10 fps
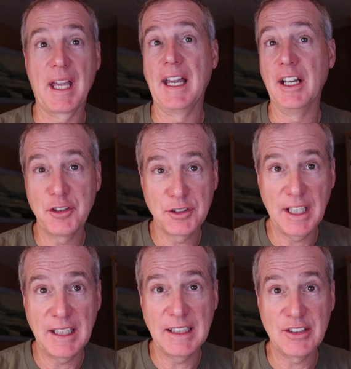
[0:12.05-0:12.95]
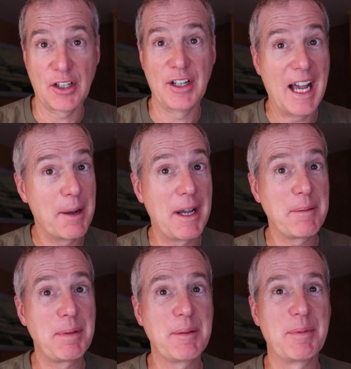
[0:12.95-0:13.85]
I understand these are not
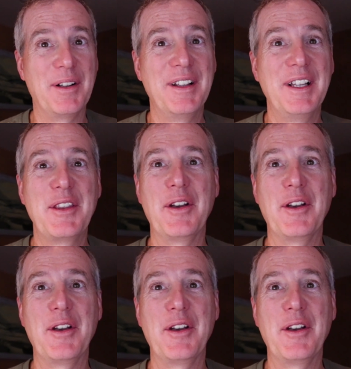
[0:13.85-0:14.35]
my people,